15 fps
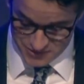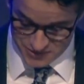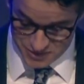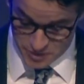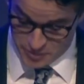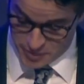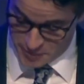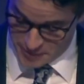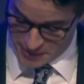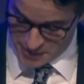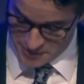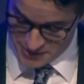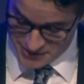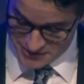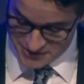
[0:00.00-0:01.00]
To prepare
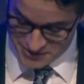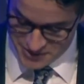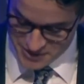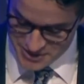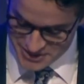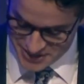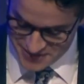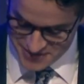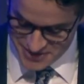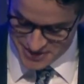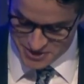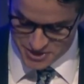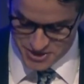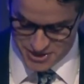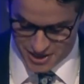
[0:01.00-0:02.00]
me, those same
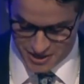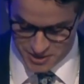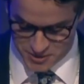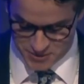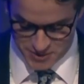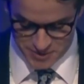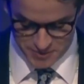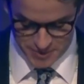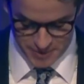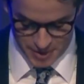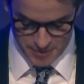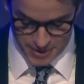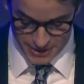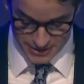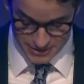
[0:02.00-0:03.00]
teachers challenged me to be my
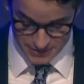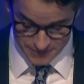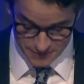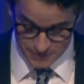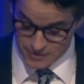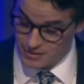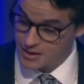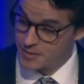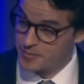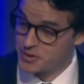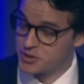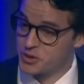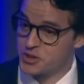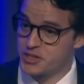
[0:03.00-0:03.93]
best, like Mr.